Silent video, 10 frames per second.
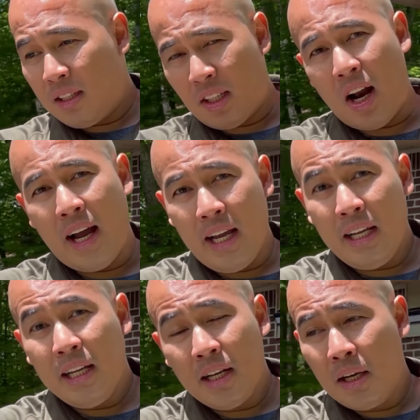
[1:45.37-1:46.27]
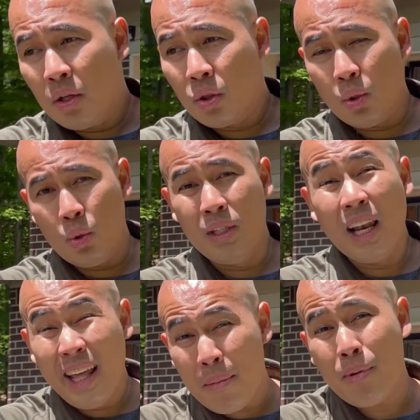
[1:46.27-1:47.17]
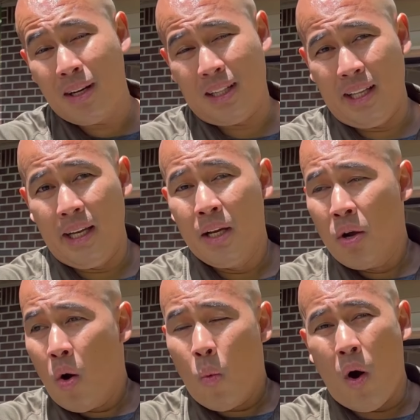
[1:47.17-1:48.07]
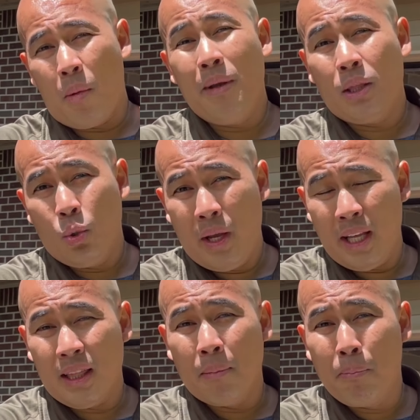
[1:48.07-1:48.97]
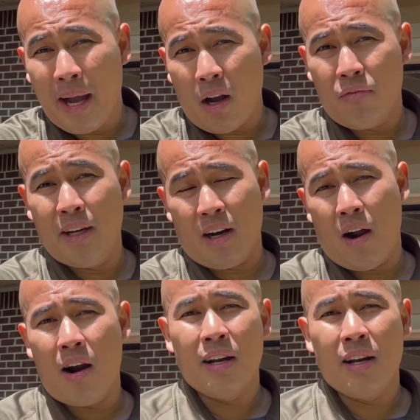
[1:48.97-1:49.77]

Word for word: tried to deliberately want me to hit the back of their car.